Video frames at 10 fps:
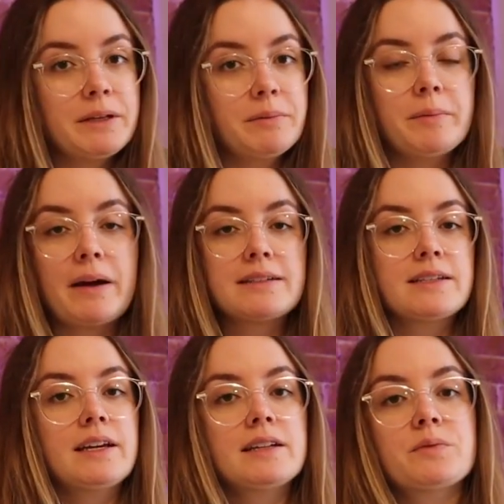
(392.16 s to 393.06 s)
people buying
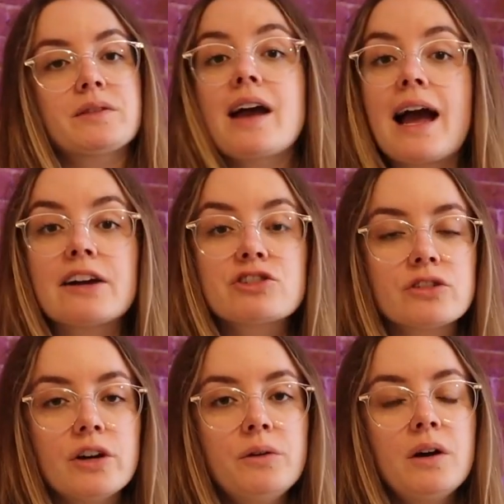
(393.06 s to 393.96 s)
tickets with cash
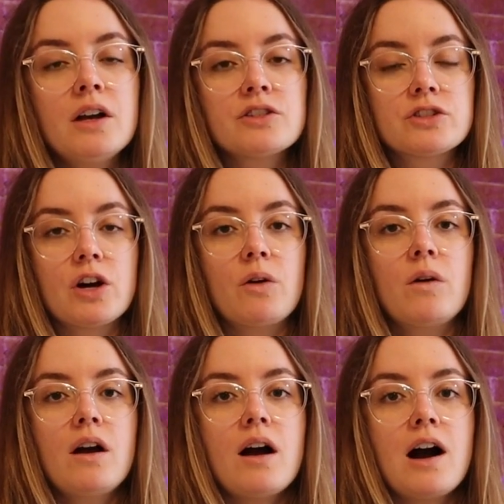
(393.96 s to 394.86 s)
though,
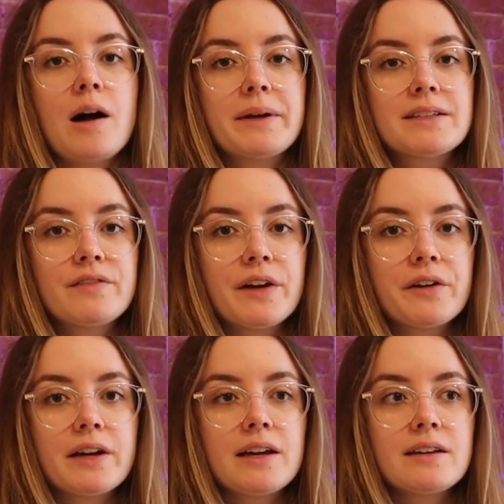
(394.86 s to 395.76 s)
so it's
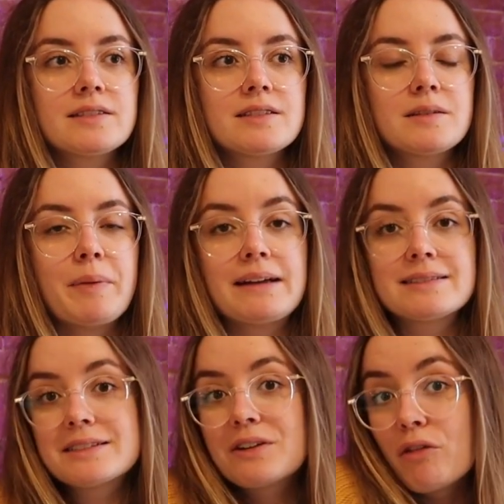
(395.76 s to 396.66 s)
very
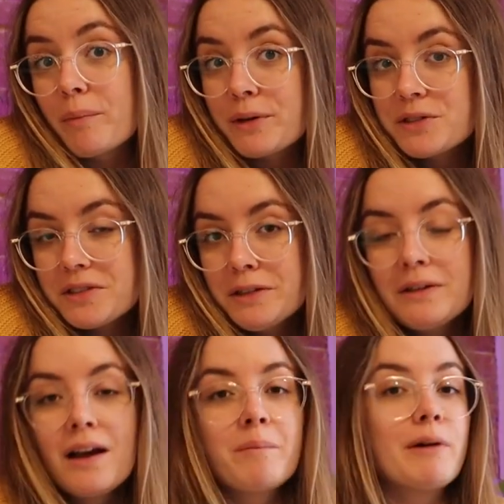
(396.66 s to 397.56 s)
dependent on the person.
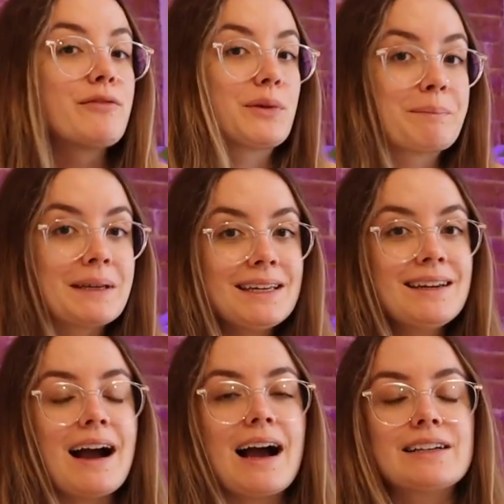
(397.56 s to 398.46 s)
But for
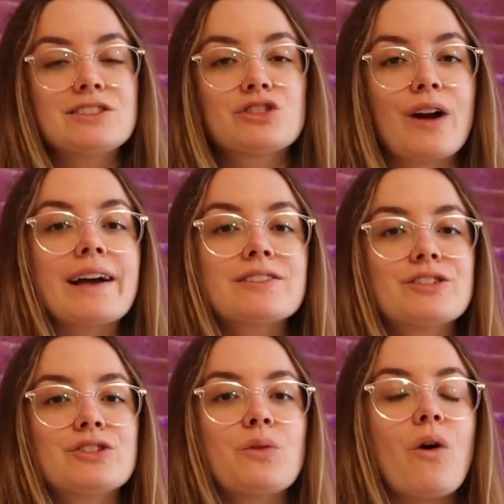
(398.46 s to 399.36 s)
me, I try
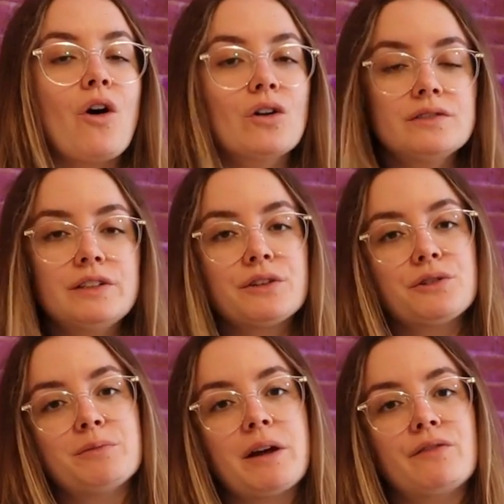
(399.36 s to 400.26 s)
to do all of it
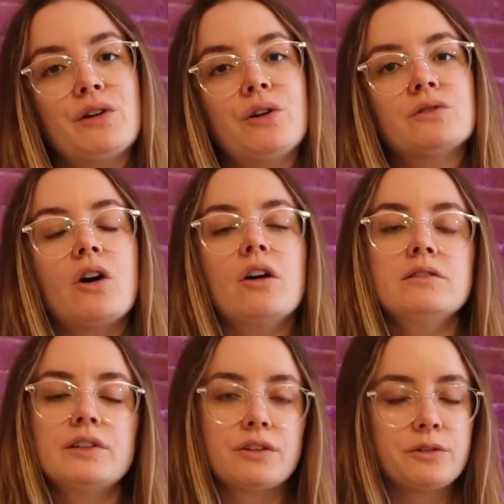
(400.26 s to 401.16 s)
through my phone,
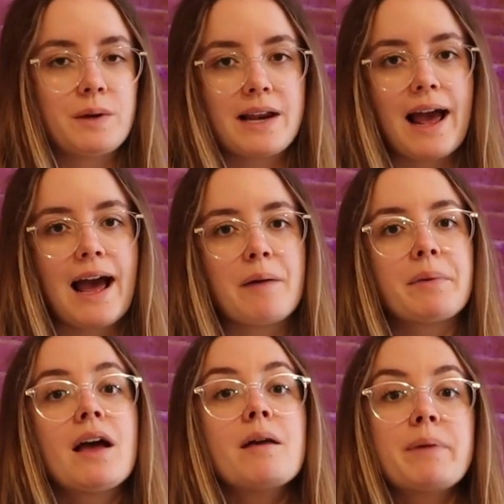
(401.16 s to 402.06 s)
all of it through an app,
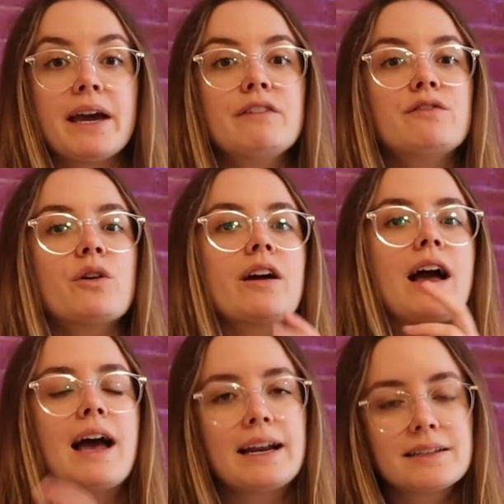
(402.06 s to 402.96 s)
pay for it
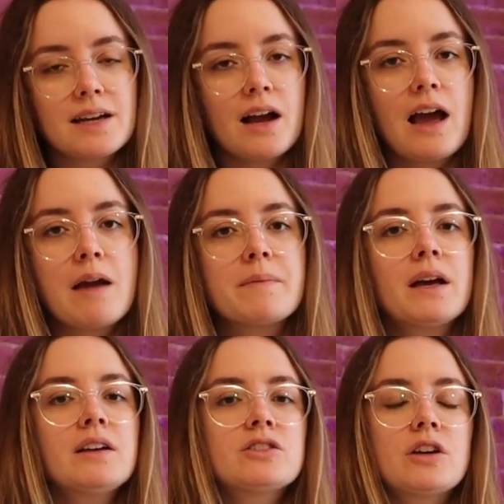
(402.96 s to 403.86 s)
ahead of time,
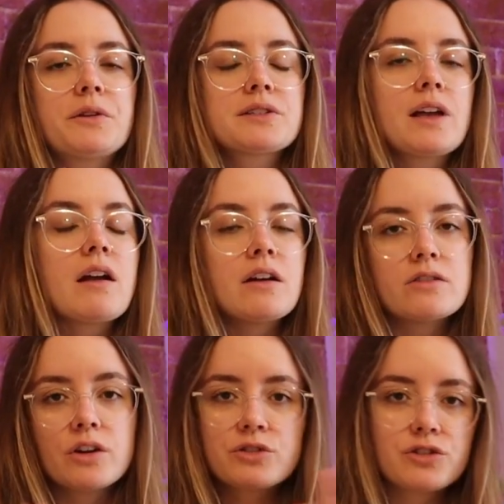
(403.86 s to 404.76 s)
so there's like
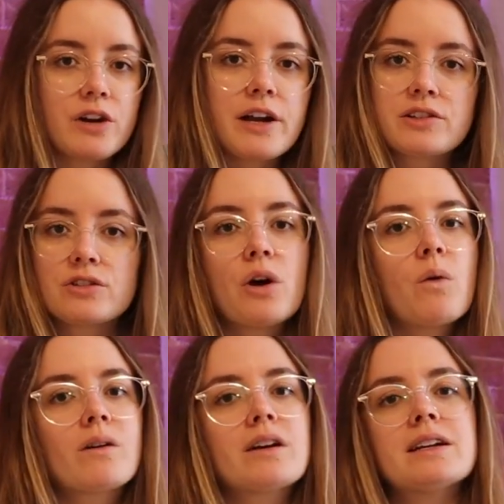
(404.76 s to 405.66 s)
no stress, no
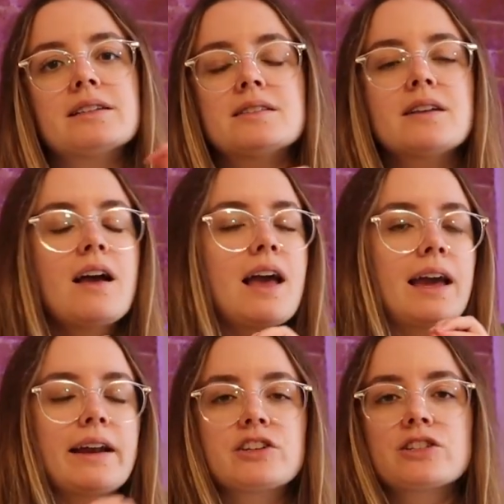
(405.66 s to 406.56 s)
worries,
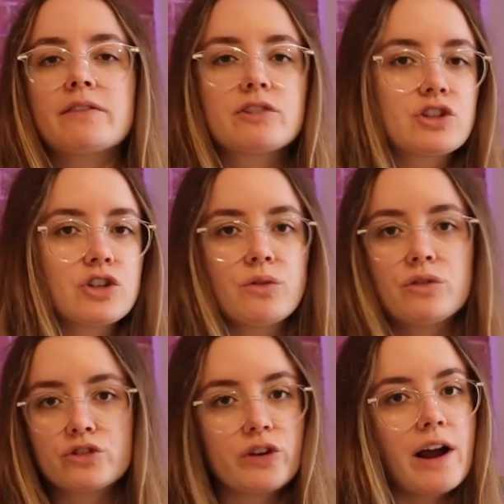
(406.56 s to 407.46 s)
and I just have to show
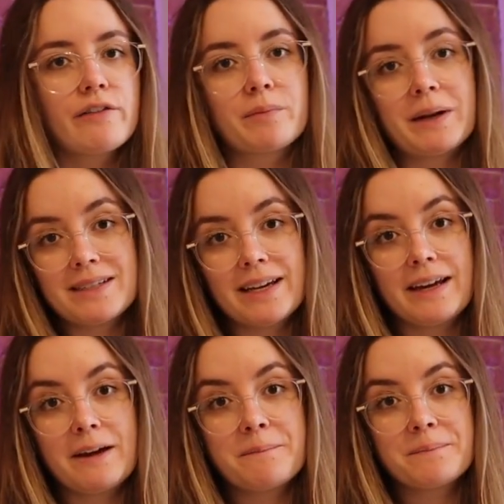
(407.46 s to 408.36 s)
the driver my
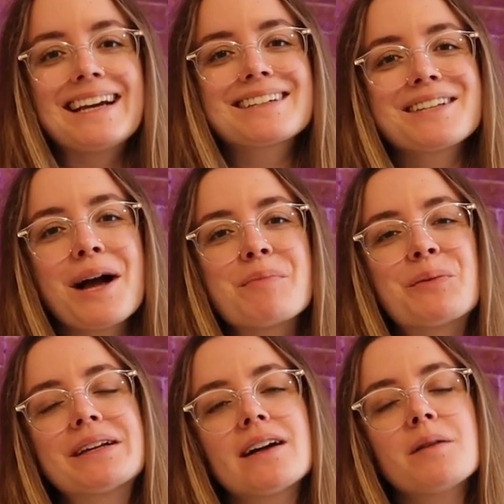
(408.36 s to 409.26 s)
ticket. Next up,
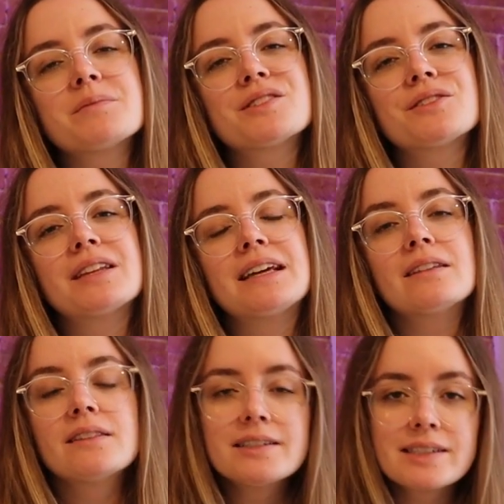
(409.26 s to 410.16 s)
when it comes to the
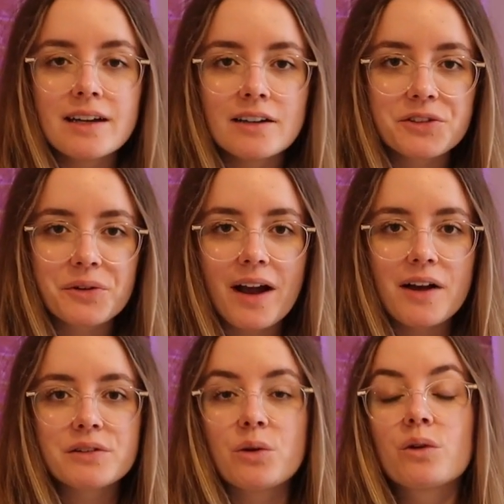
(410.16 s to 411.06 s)
London
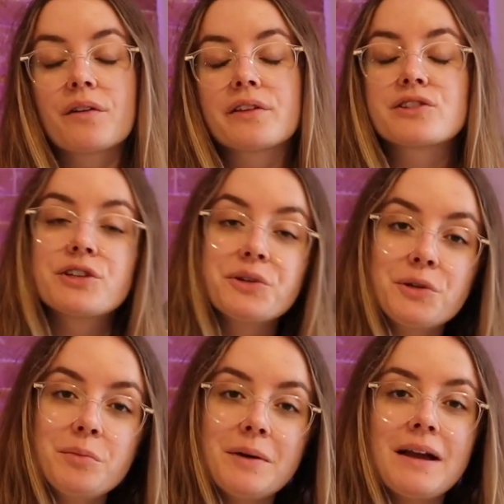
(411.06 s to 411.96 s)
Underground or the
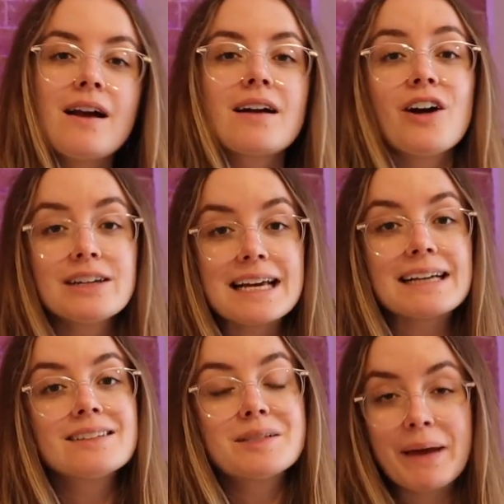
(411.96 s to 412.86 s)
Tube,
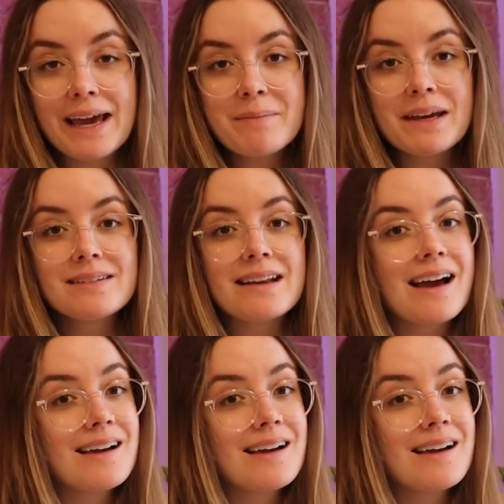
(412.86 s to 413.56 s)
contactless payment